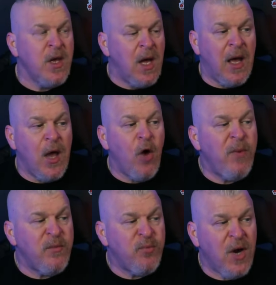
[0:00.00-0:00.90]
Uh,
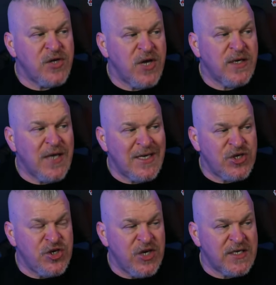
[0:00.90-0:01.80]
Elbun Project has
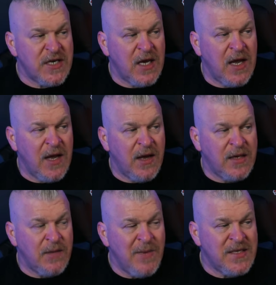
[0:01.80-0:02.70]
just uh,
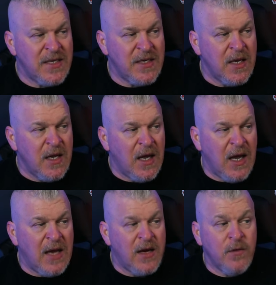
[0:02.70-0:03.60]
minted uh,
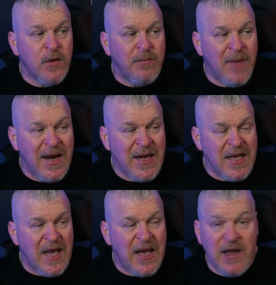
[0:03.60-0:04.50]
another
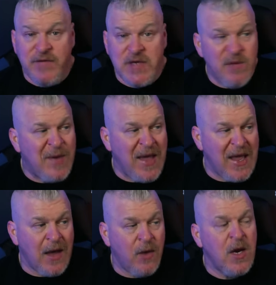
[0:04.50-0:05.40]
mining NFT
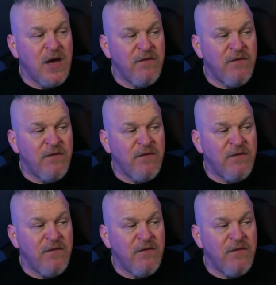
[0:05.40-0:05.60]
payout,